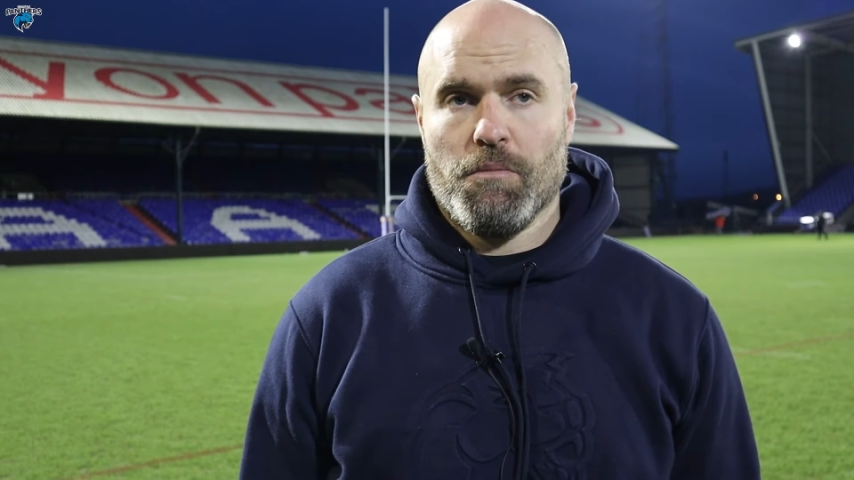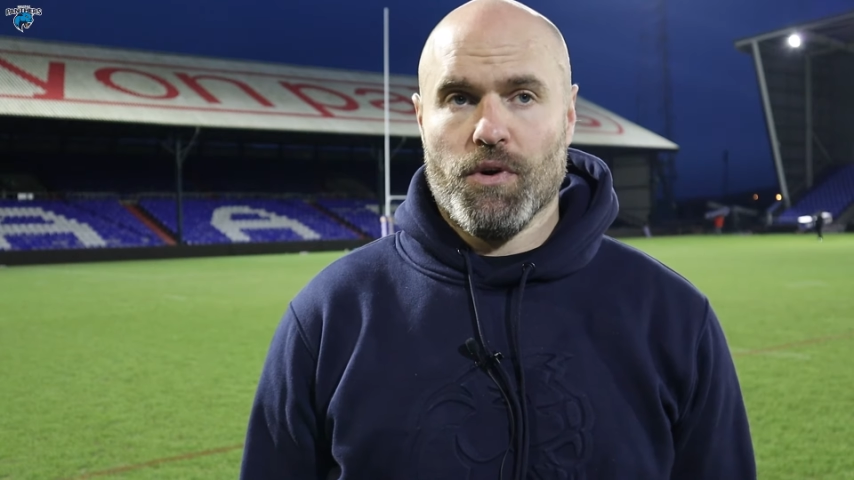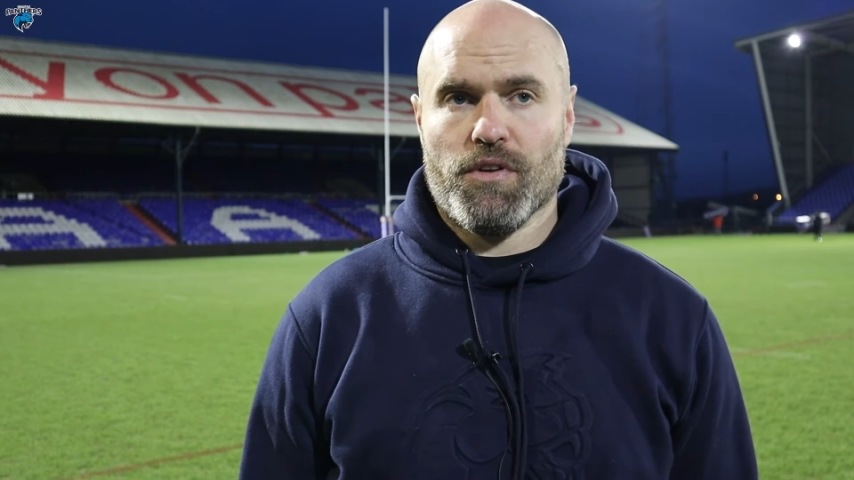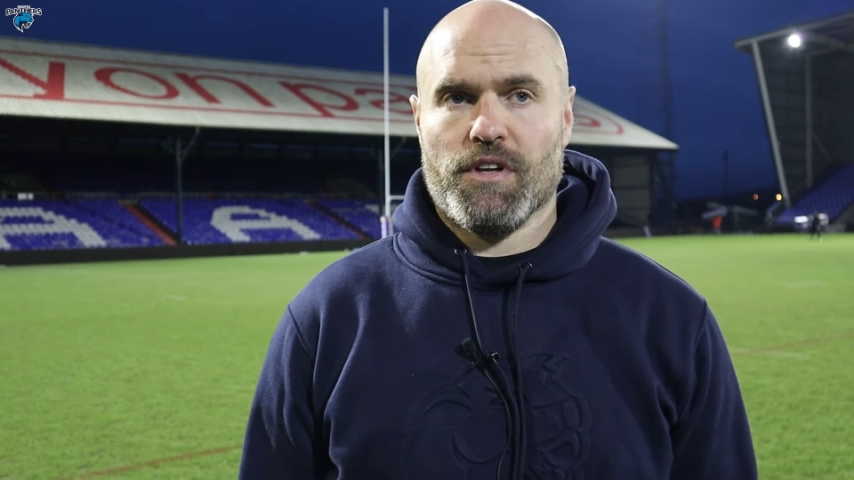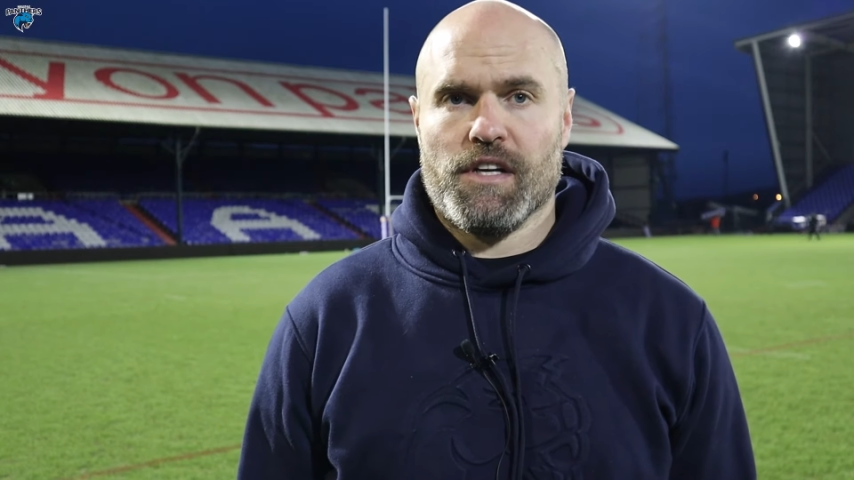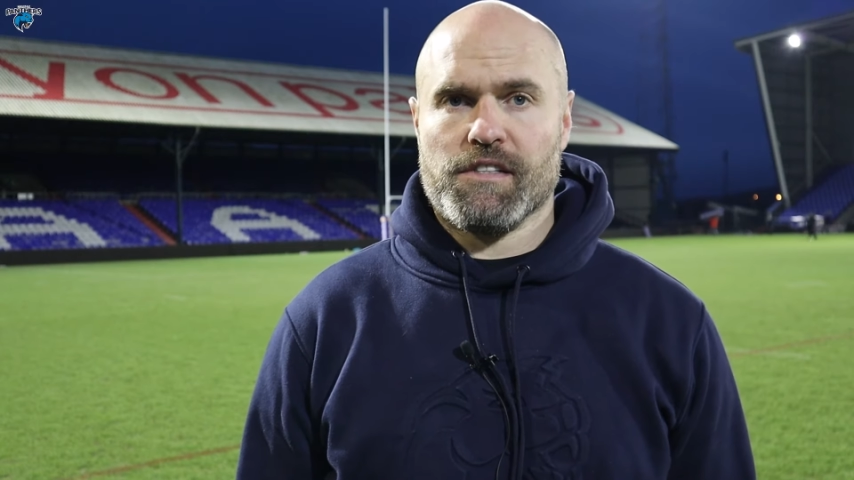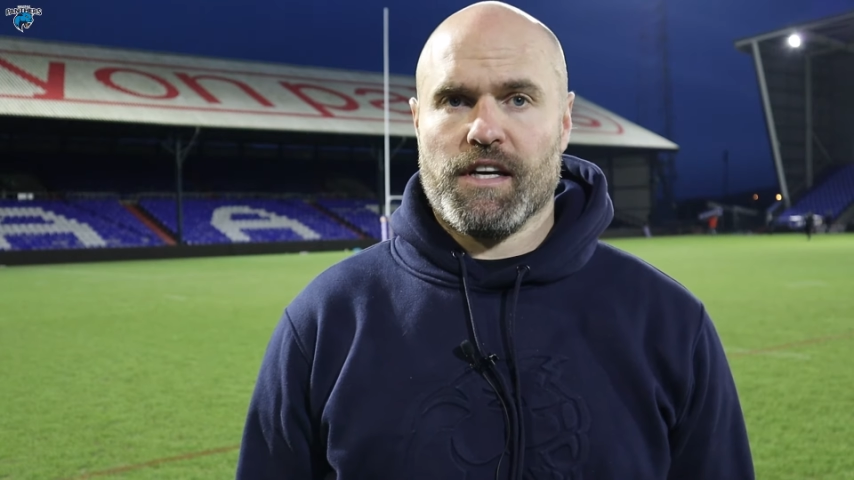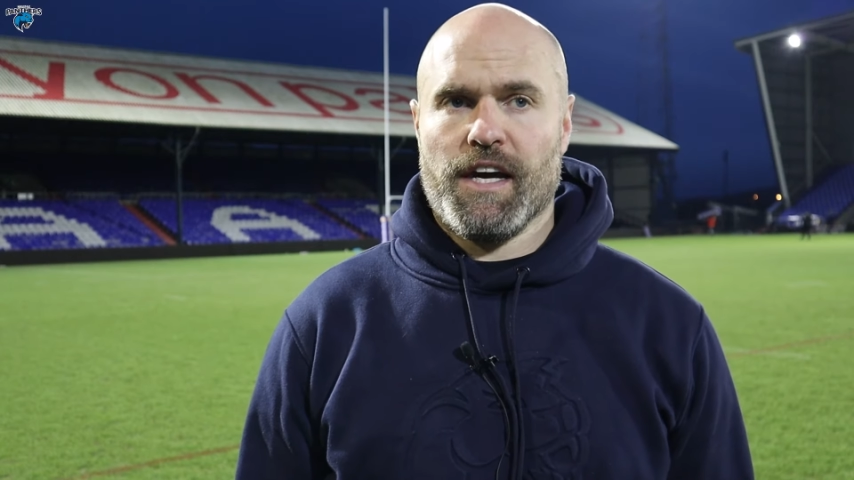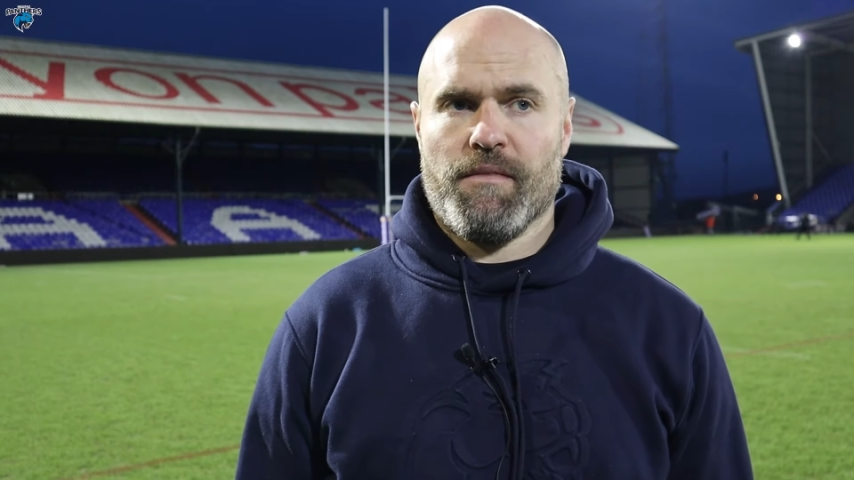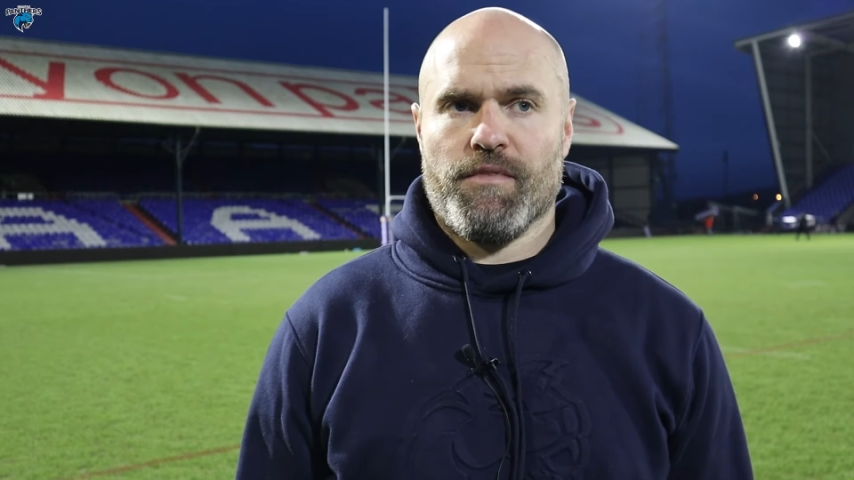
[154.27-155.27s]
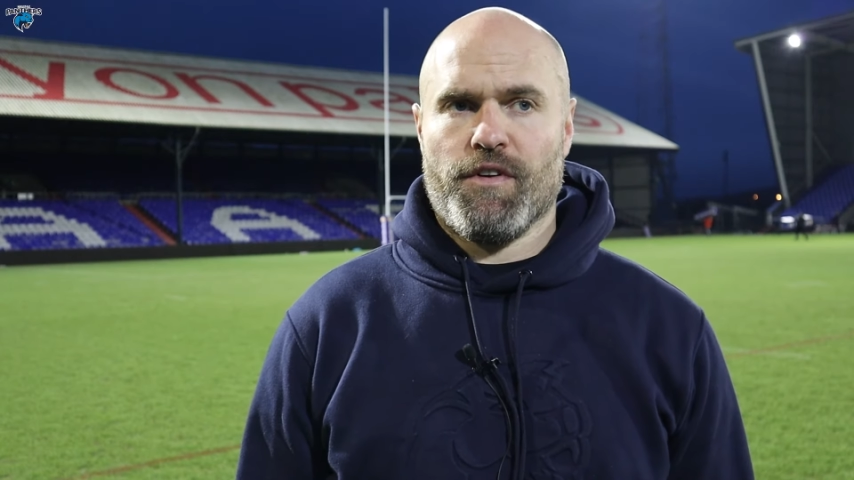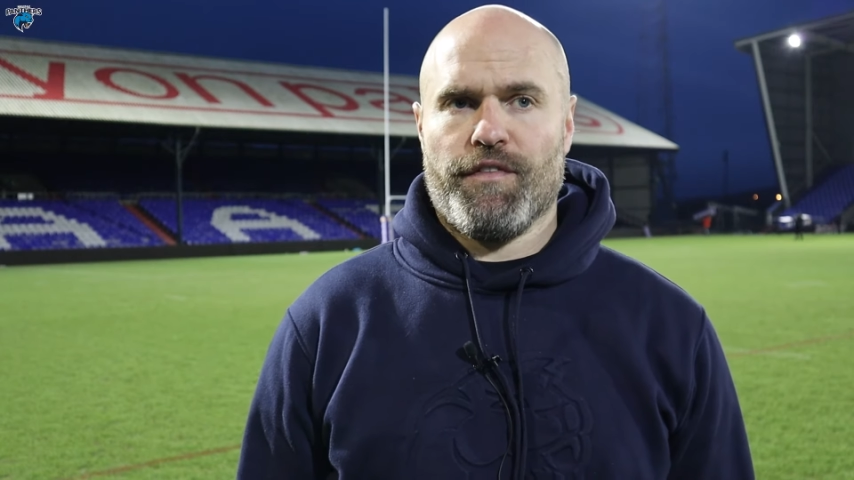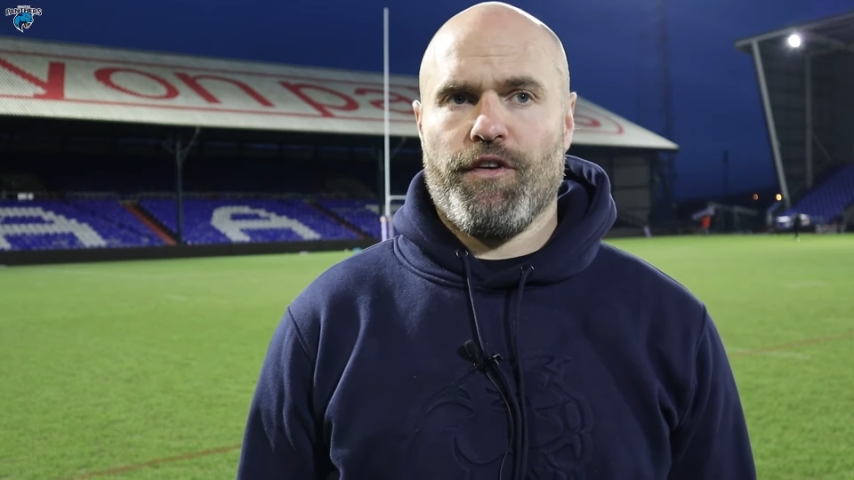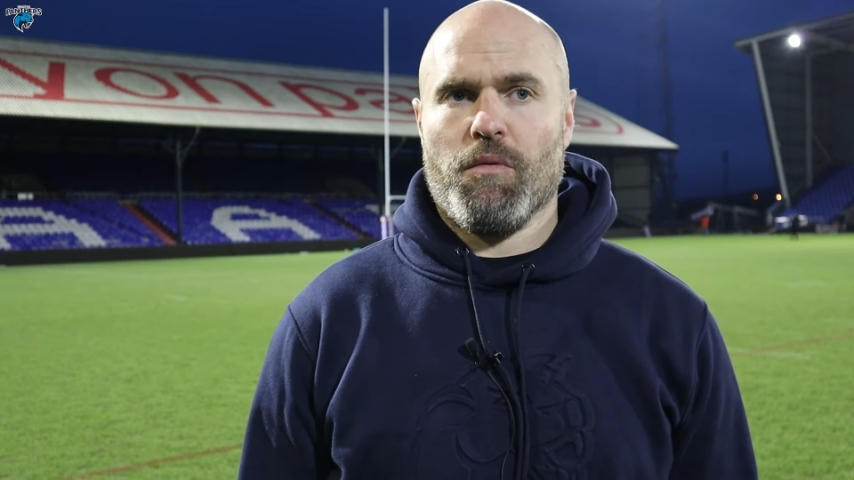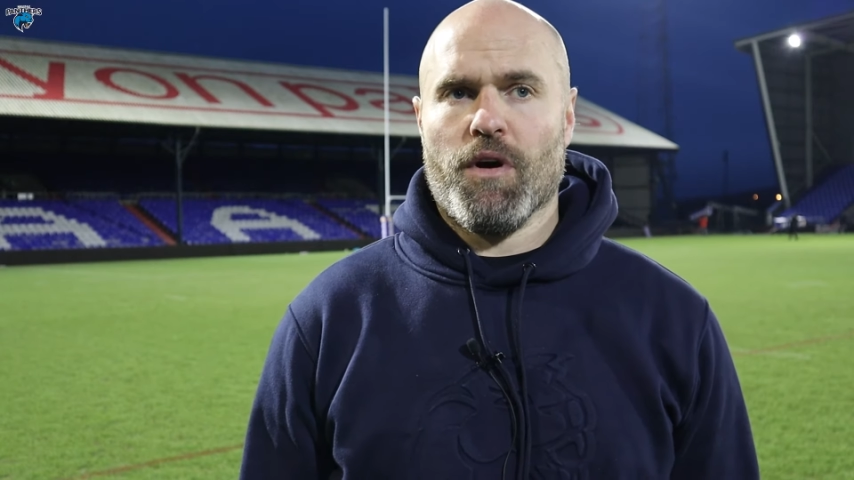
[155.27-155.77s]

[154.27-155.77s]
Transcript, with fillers: but um, there are a few